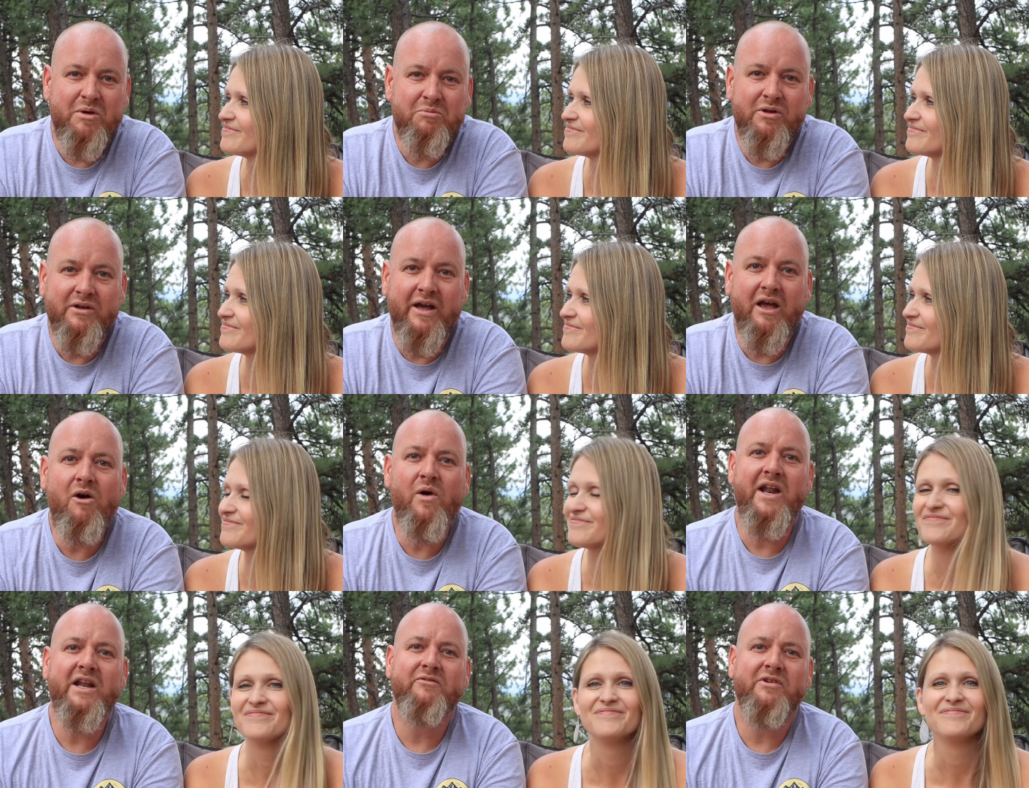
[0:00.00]
Speaker 1: People are like, oh,
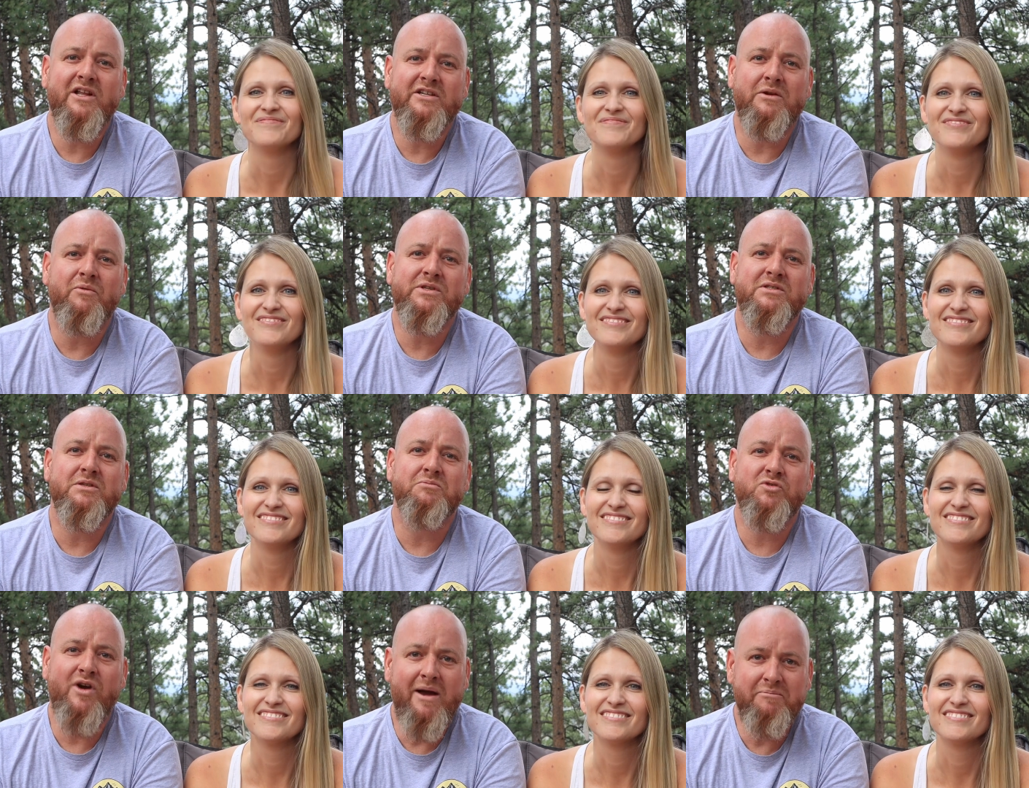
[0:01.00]
I didn't even realize I wasn't
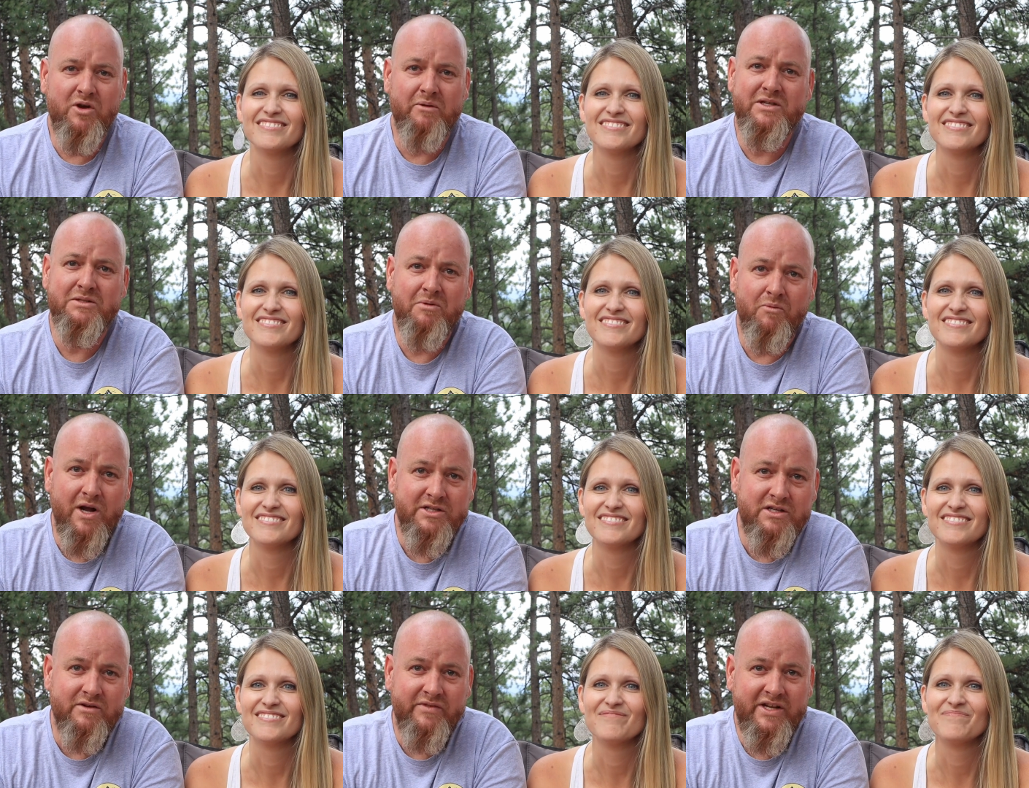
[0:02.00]
subscribed to you. I've just been
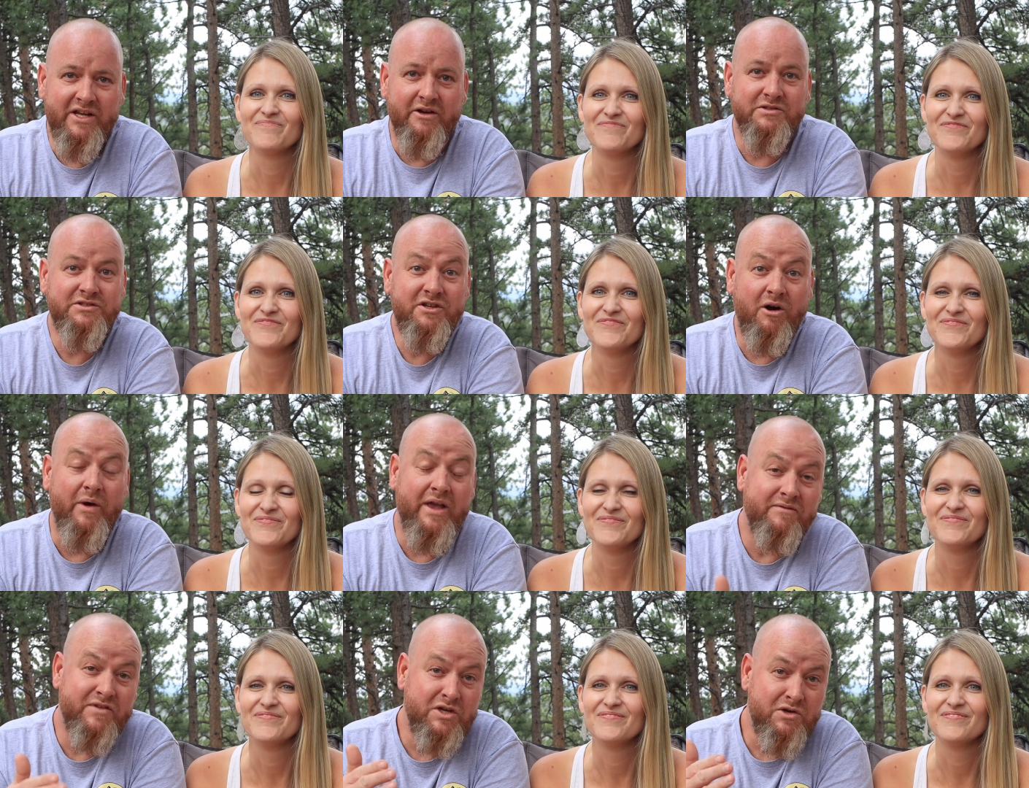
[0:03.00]
watching your videos. So
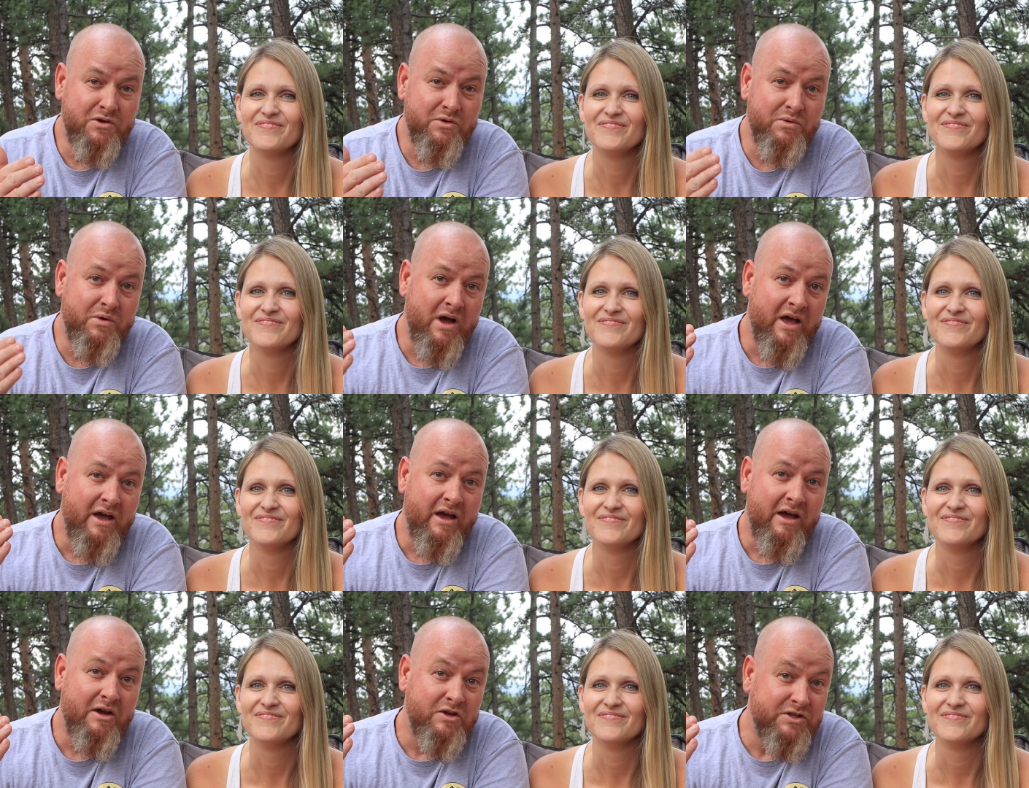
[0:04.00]
if you
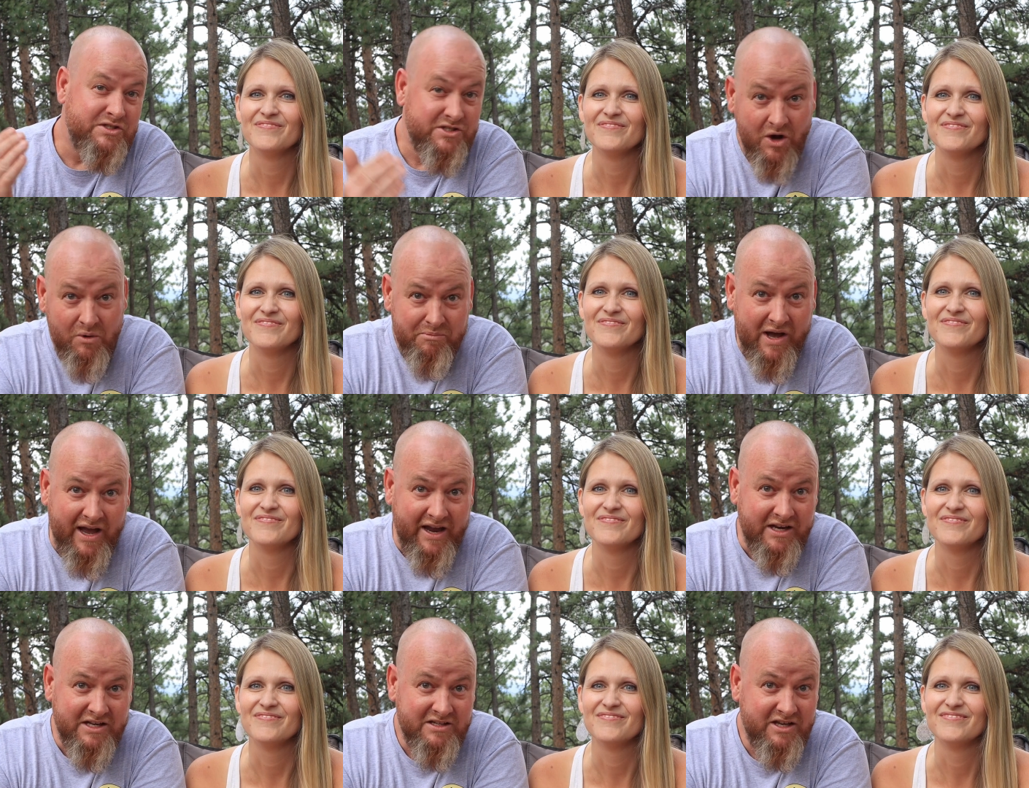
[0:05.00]
don't
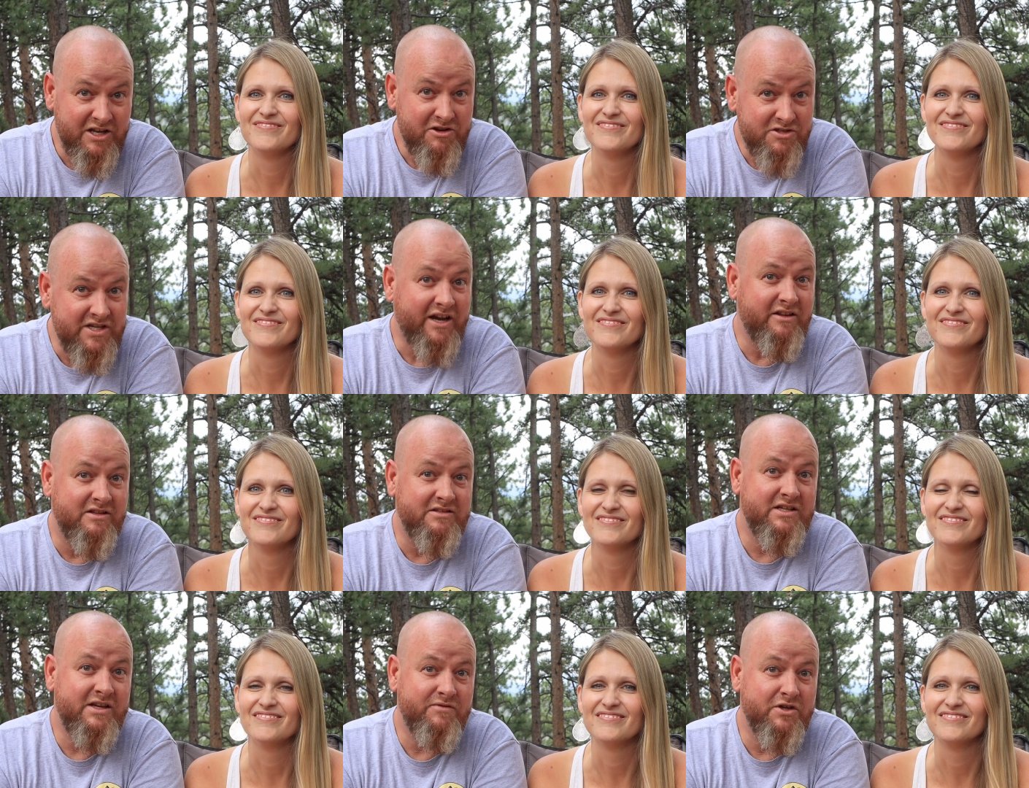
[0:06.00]
mind, can you check to
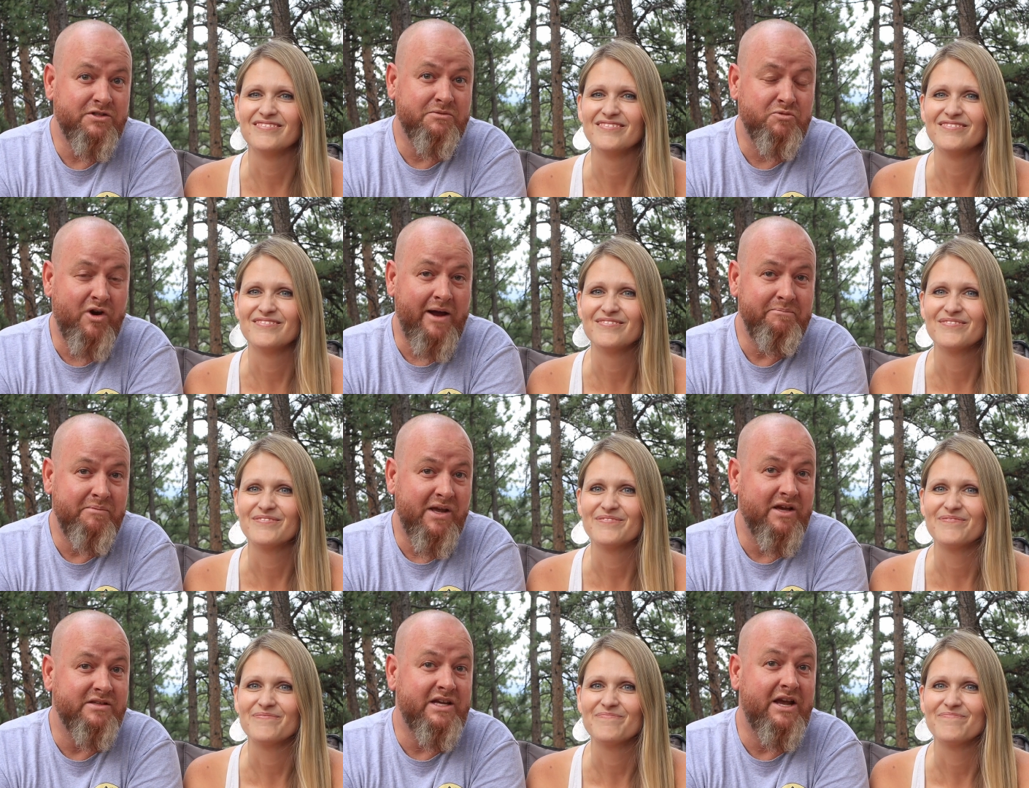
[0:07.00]
see if you're subscribed?
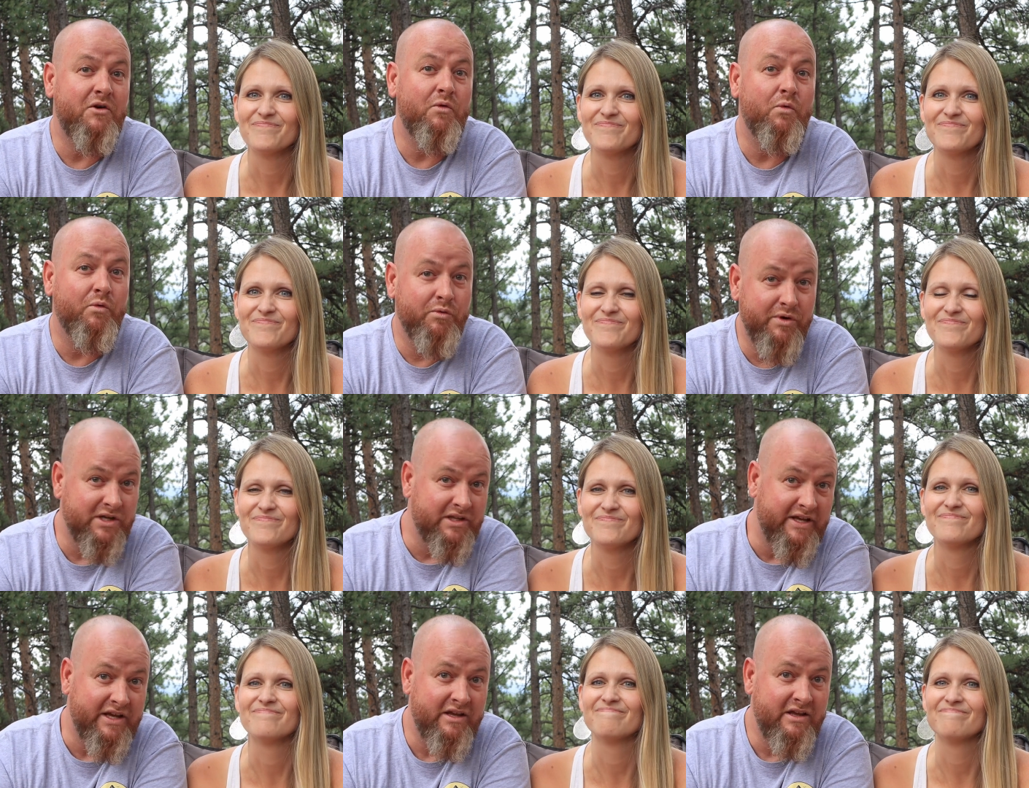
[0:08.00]
Because it
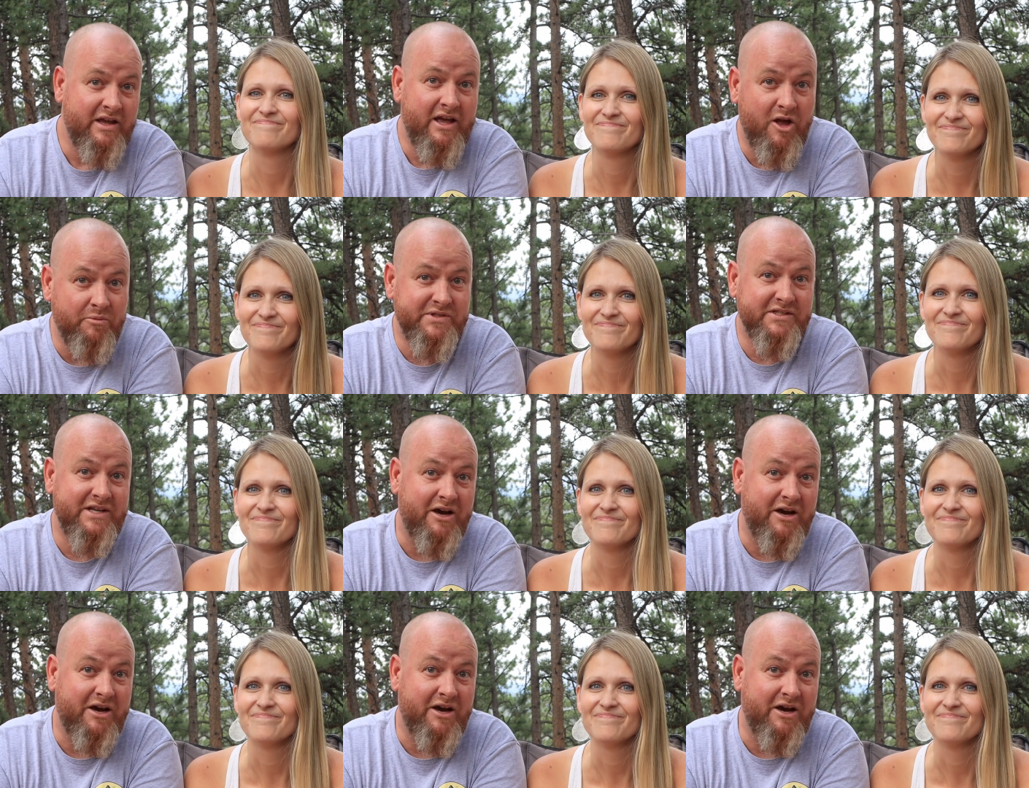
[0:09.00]
really helps us